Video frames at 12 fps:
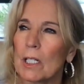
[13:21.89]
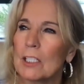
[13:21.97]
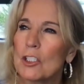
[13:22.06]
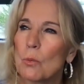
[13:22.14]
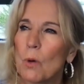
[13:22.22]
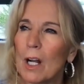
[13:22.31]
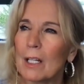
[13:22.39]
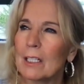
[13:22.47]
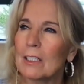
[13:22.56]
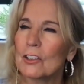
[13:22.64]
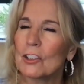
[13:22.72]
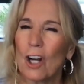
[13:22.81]
And you walk in
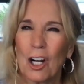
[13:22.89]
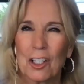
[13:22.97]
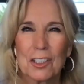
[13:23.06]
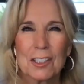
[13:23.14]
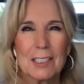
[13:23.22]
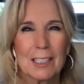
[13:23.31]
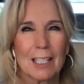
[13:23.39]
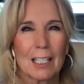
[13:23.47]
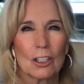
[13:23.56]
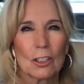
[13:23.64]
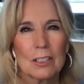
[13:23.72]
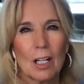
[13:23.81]
and they're hardened and they
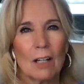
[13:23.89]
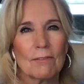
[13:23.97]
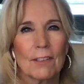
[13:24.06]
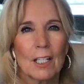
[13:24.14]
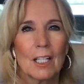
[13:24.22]
look tough.